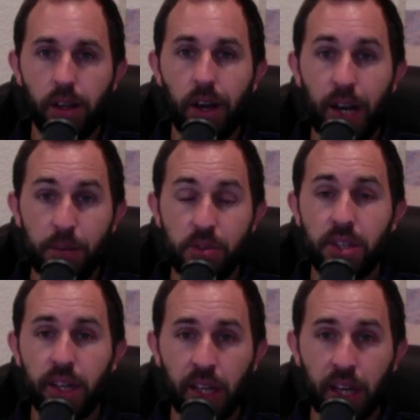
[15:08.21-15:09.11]
I'm
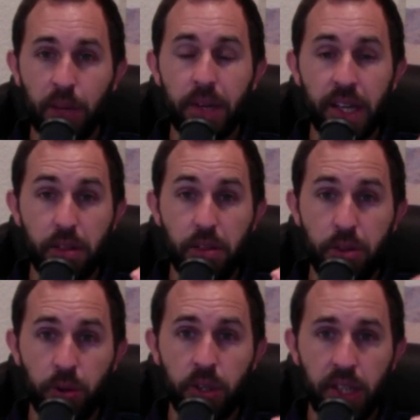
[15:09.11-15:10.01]
setting up a
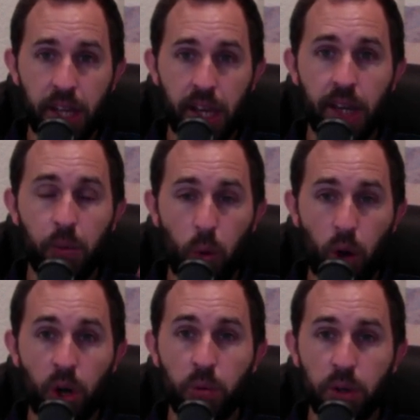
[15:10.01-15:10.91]
30-day
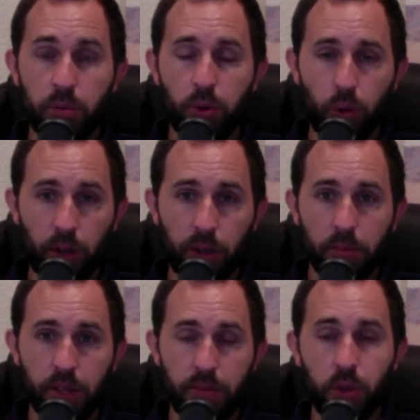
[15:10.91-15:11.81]
one-on-one program.
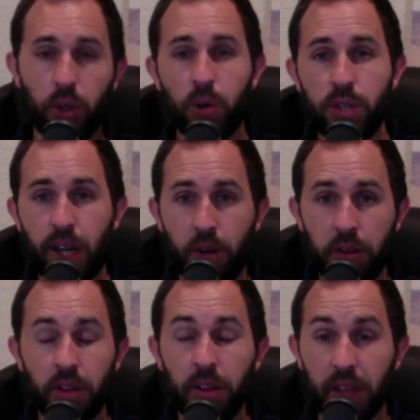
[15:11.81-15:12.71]
If you go
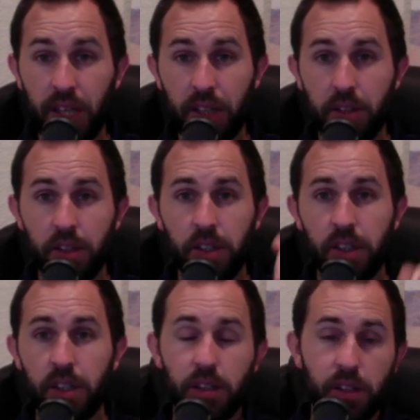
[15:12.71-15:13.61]
down the link,
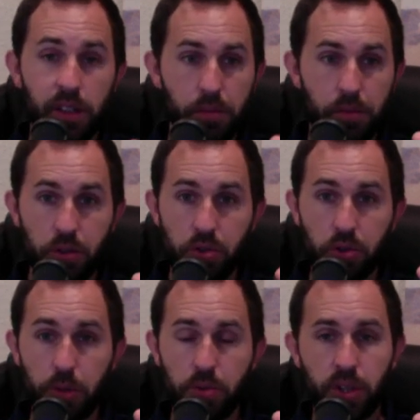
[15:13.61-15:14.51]
the
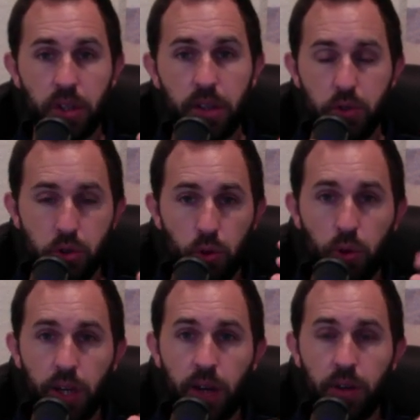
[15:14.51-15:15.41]
description, if you scroll
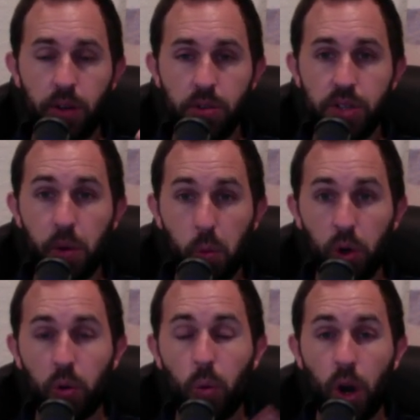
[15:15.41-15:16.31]
down, it'll say
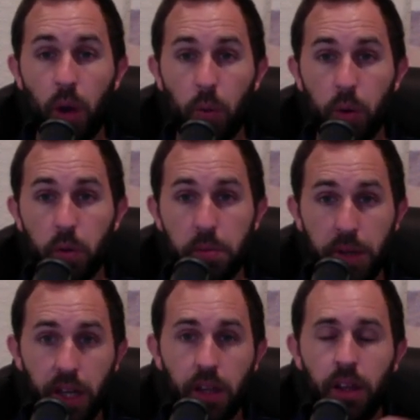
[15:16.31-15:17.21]
work one-on-one with
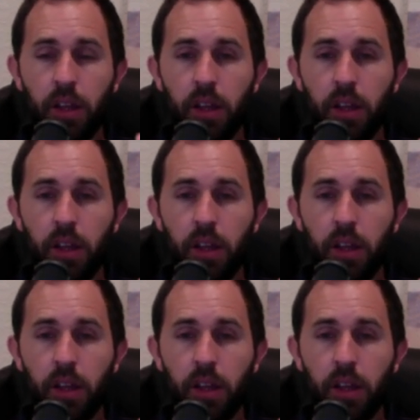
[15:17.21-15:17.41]
me.